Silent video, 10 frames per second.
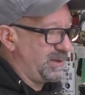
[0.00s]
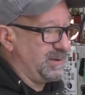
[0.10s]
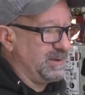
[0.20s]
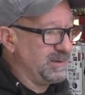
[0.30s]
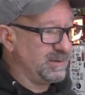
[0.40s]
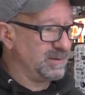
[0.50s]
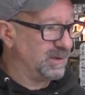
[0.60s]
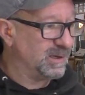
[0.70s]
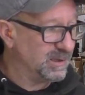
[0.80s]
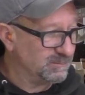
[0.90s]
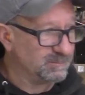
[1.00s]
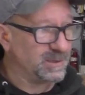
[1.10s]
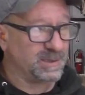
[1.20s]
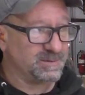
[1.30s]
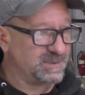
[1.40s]
it. Gonna
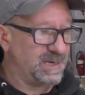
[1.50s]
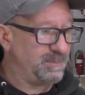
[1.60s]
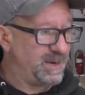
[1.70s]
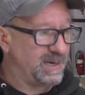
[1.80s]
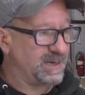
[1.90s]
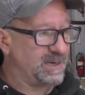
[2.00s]
go set it back